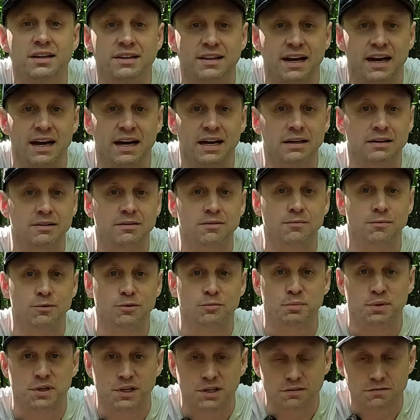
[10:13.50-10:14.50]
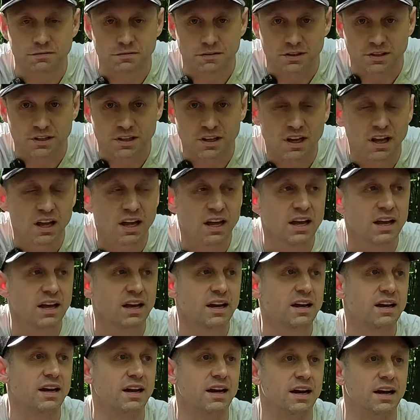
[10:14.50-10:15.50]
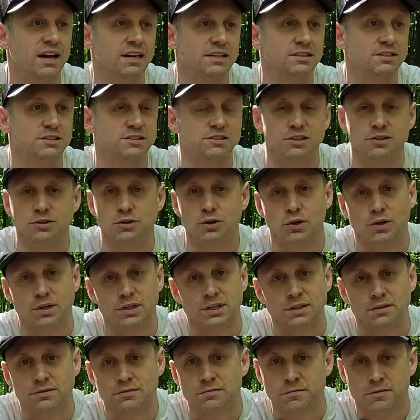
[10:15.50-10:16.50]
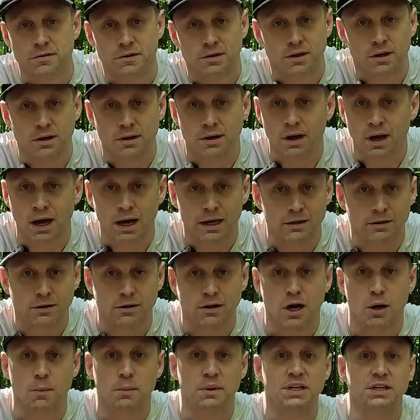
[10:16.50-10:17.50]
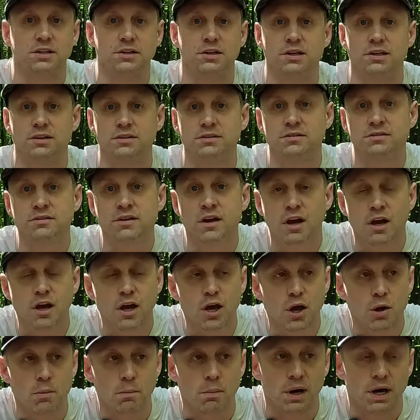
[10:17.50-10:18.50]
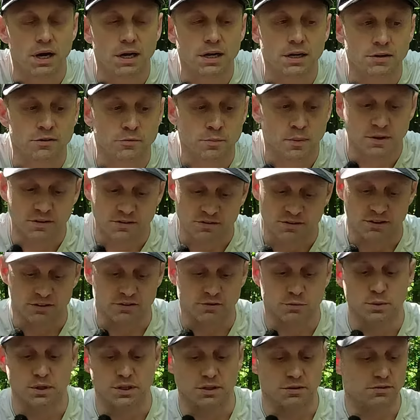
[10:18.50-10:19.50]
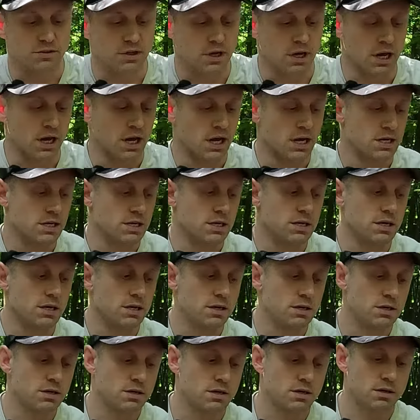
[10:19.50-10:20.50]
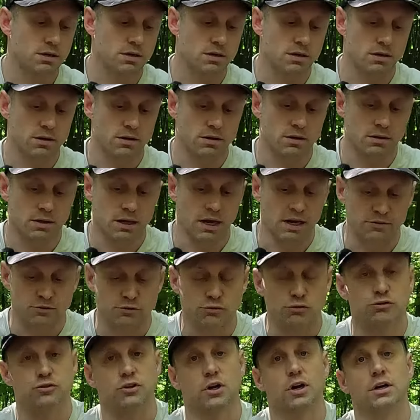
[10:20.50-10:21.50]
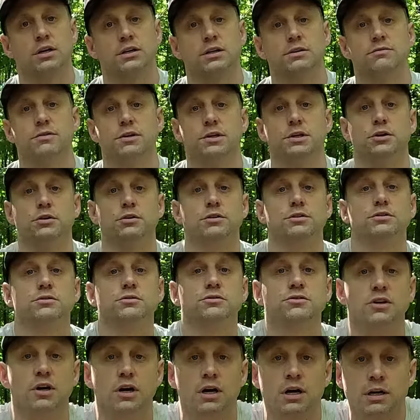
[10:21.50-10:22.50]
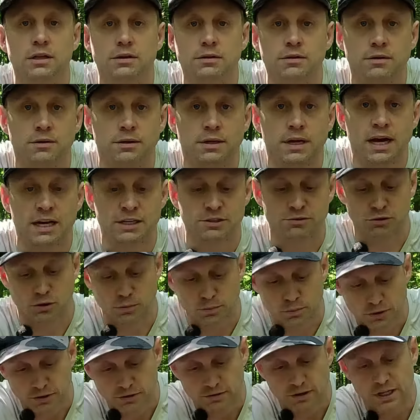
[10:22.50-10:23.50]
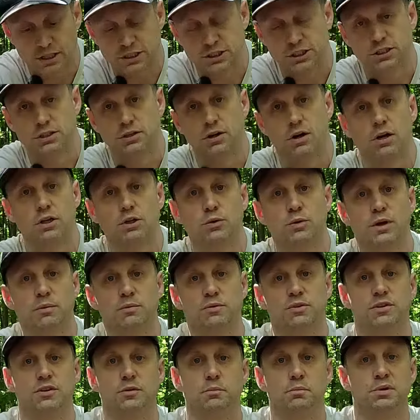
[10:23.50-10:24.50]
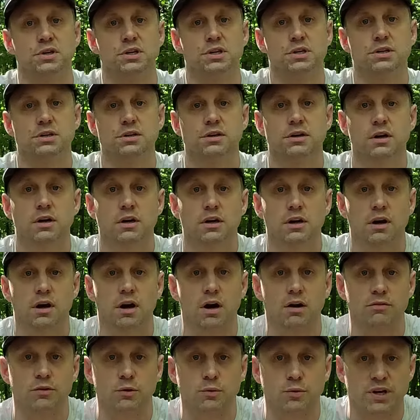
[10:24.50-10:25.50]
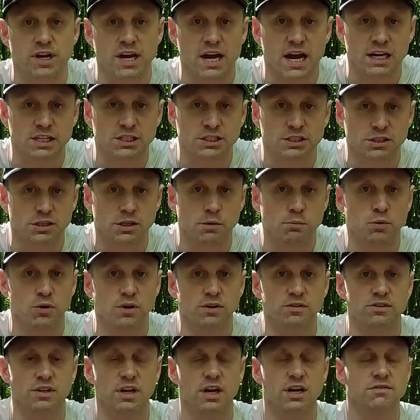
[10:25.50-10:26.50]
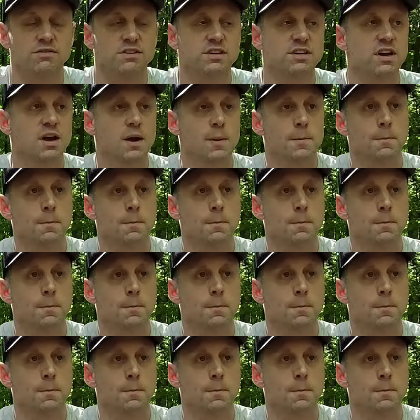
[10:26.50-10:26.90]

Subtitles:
That was painful and just annoying for I don't know how many nights, but it's been 6 weeks. And as you saw in the video, you saw the natural progression all the way up to the peak of the reaction of the poison ivy.